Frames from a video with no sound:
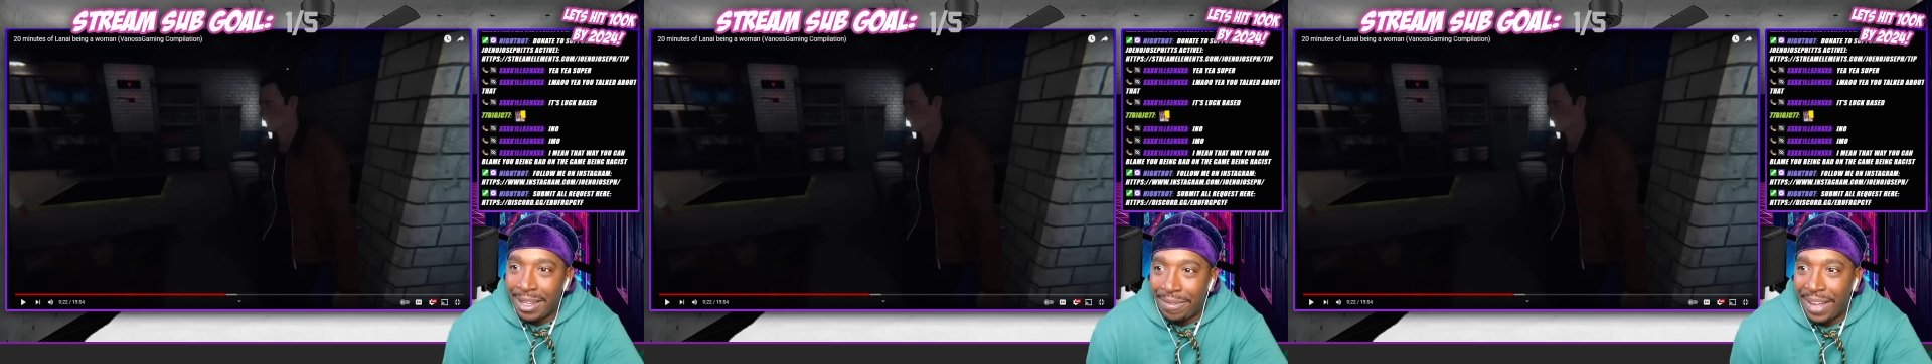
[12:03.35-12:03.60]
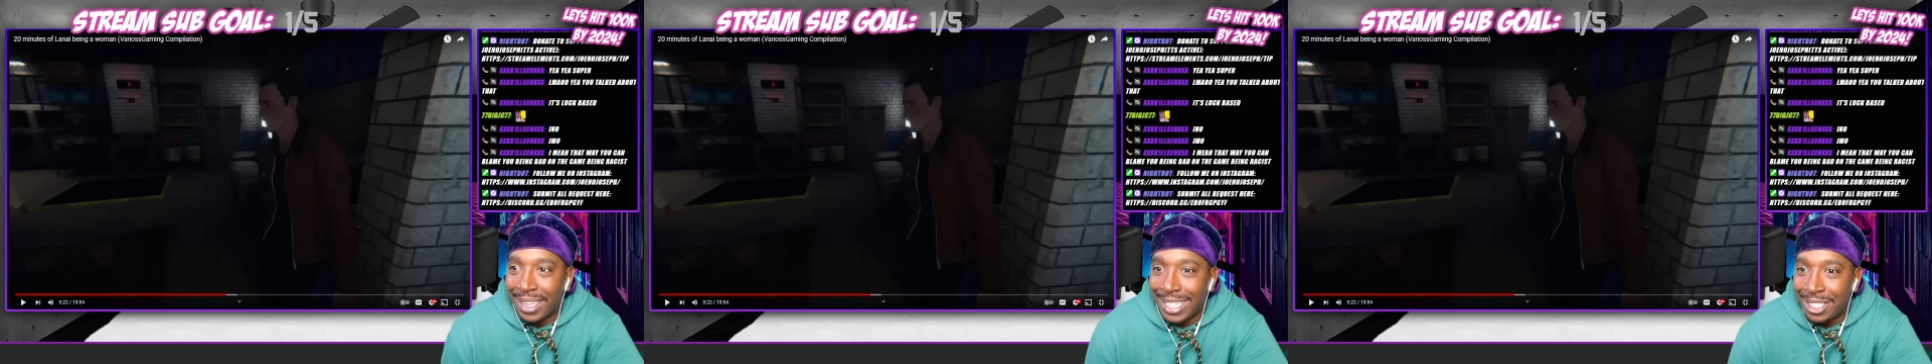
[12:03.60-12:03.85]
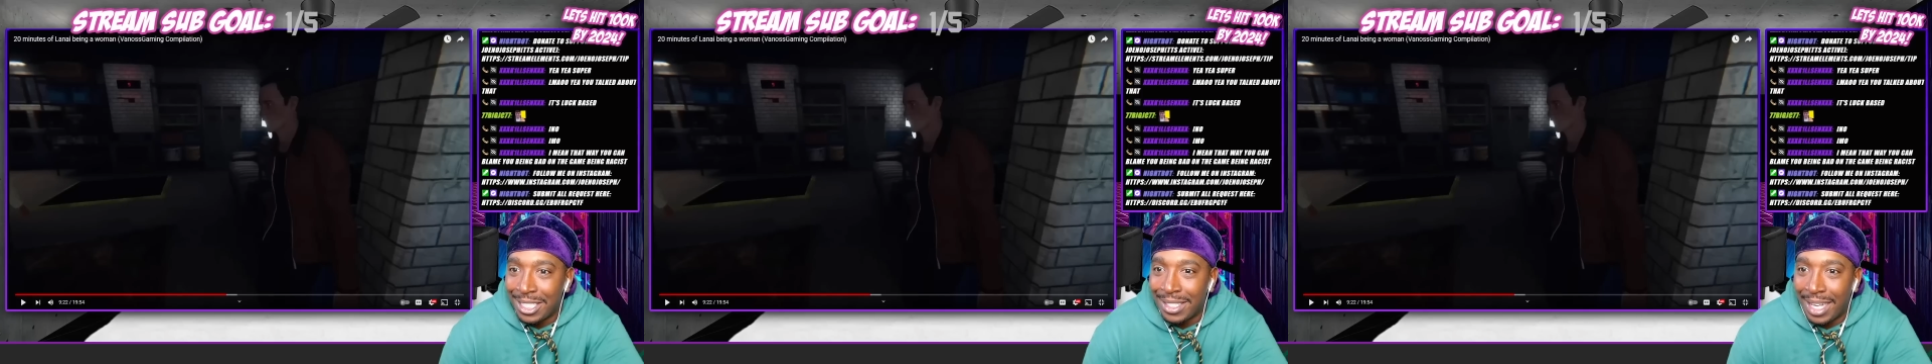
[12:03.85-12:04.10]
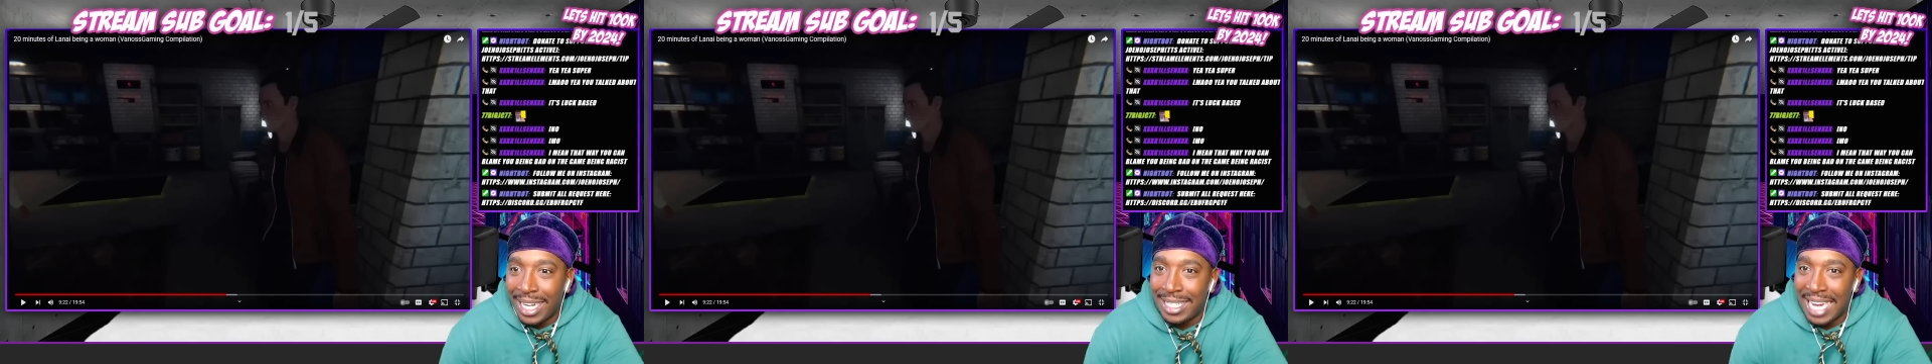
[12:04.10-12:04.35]
The fact that she's
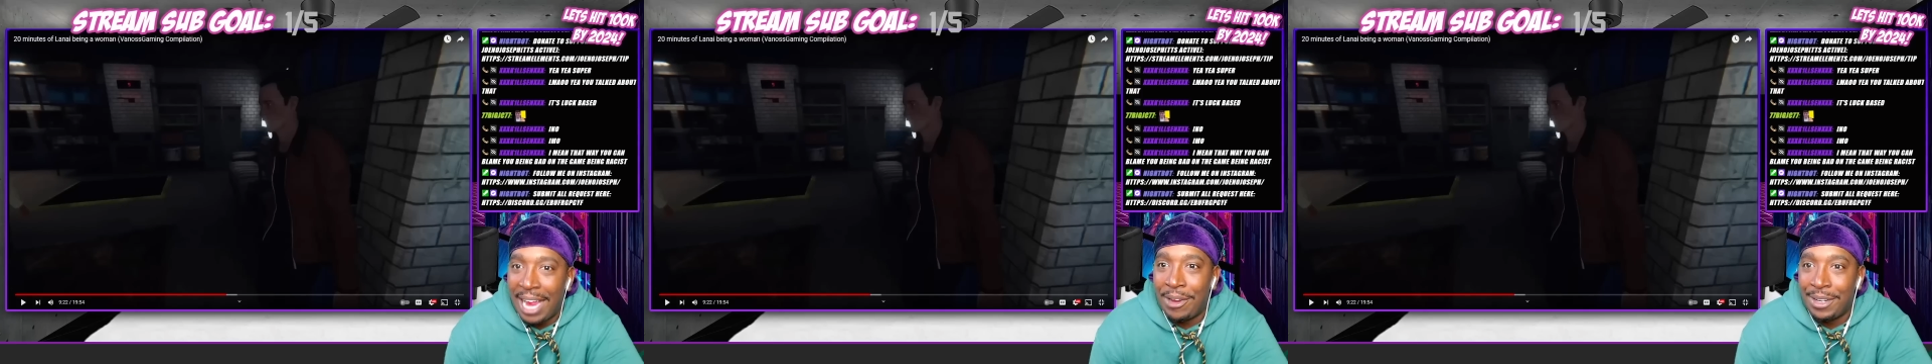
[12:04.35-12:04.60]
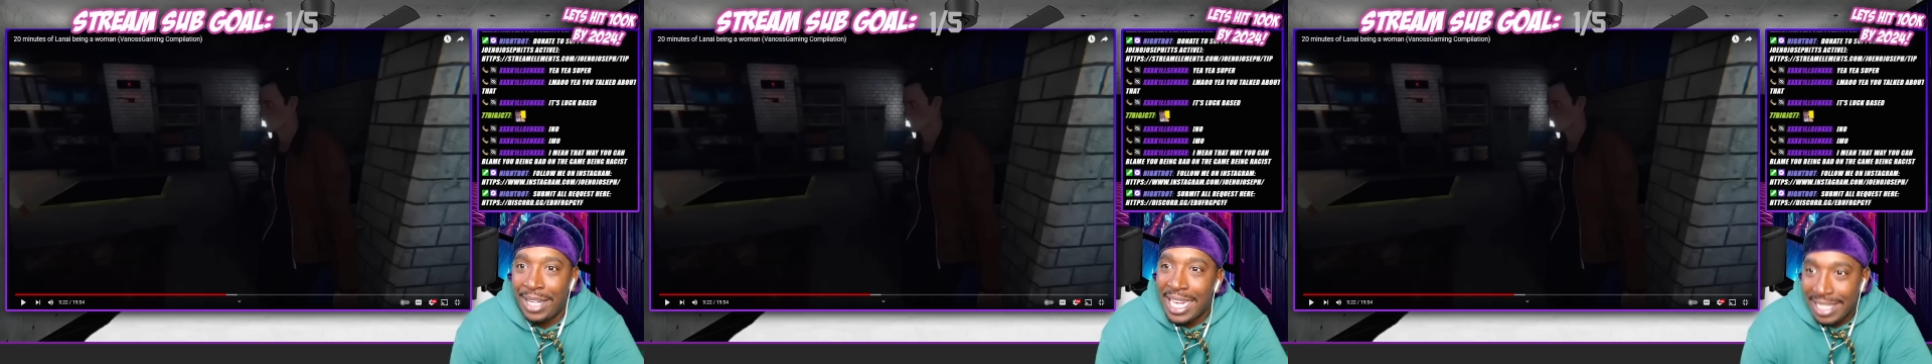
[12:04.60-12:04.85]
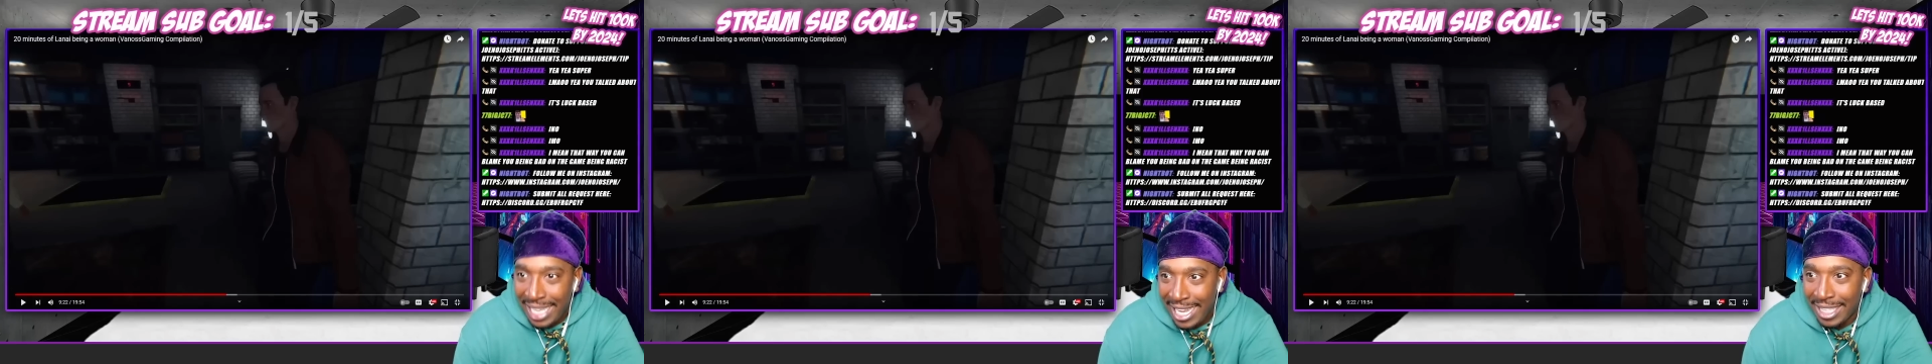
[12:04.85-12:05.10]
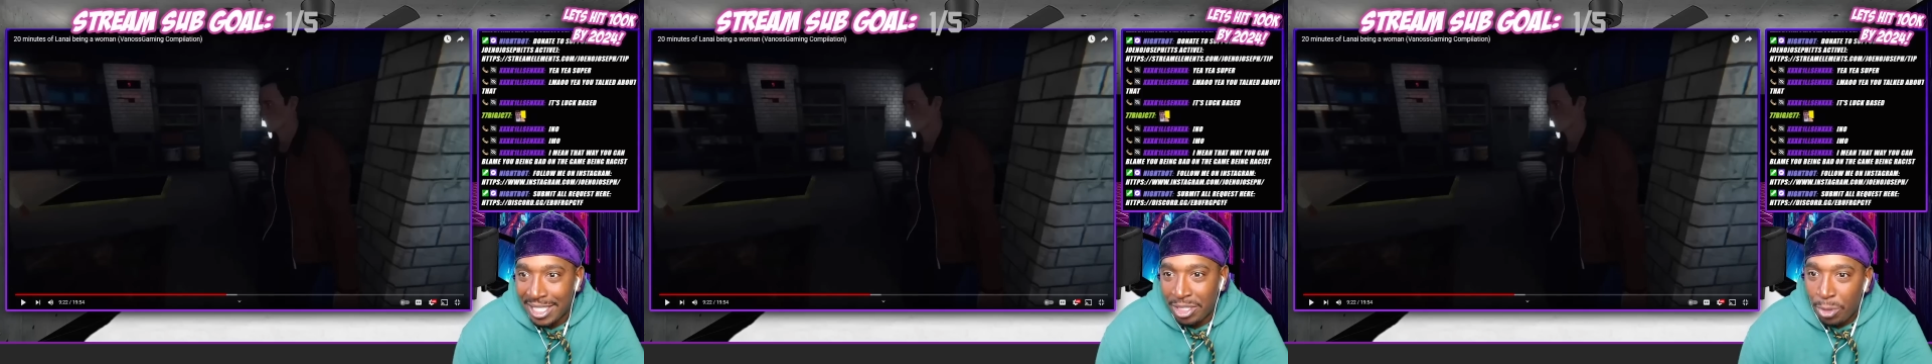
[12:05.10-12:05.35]
like down to like
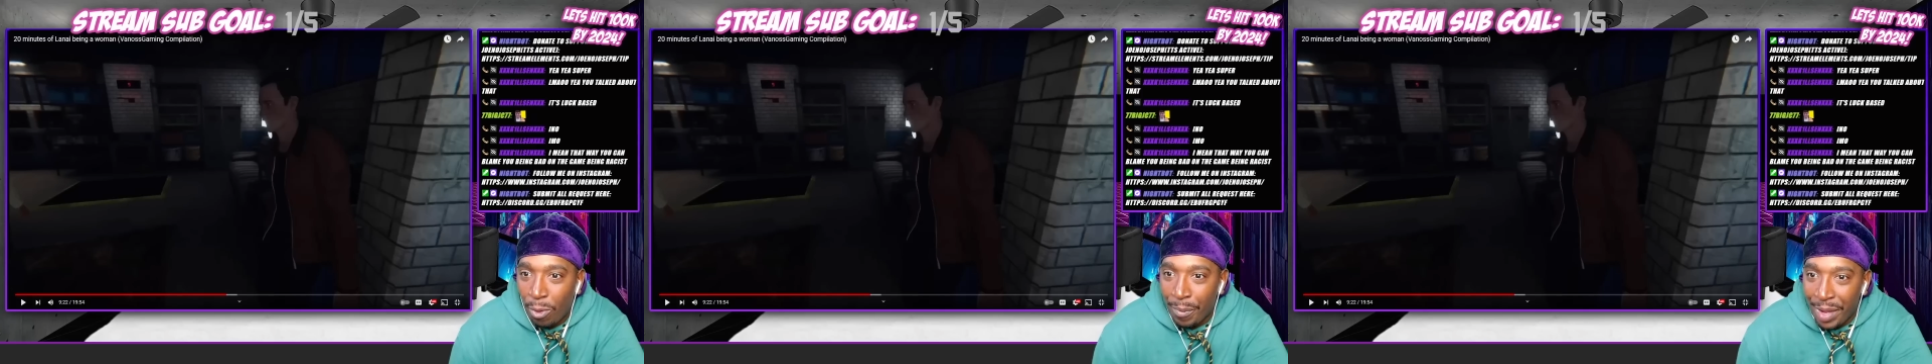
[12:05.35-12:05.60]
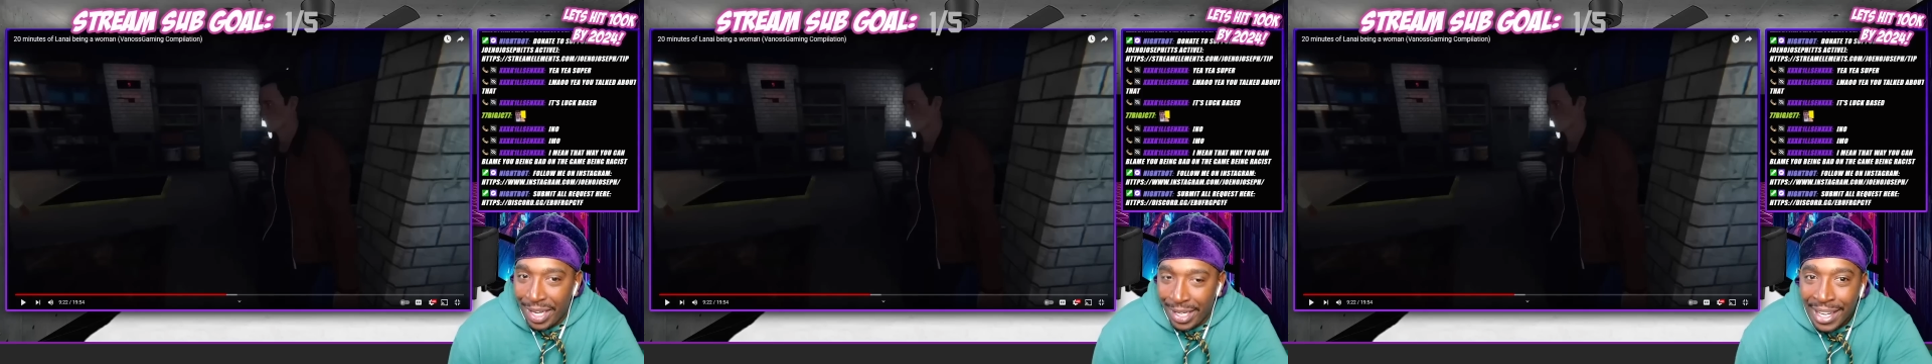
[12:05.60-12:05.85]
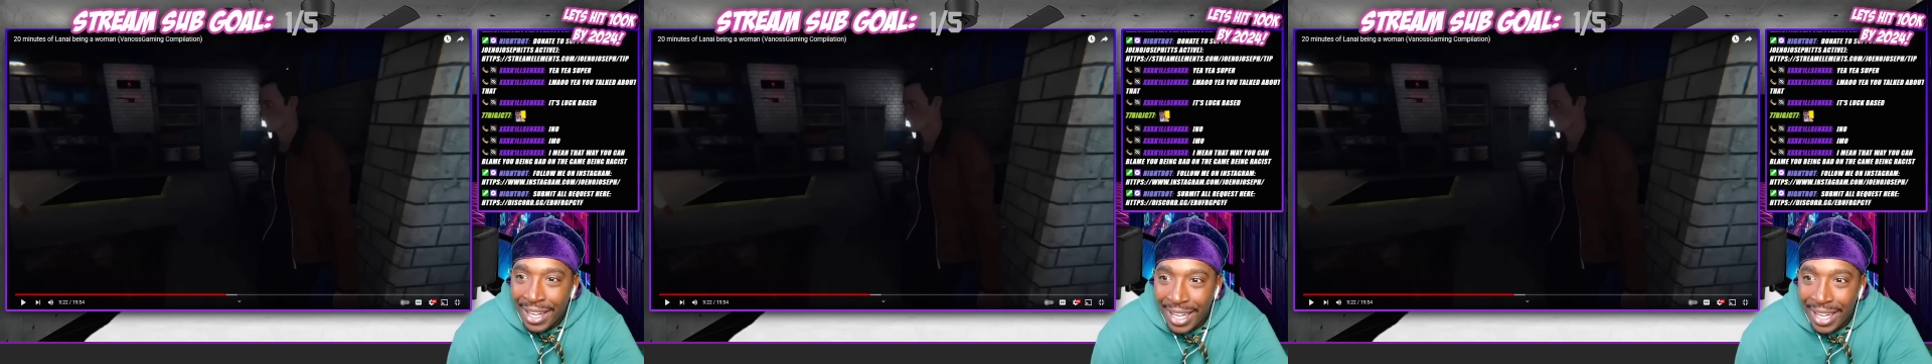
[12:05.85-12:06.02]
take this torment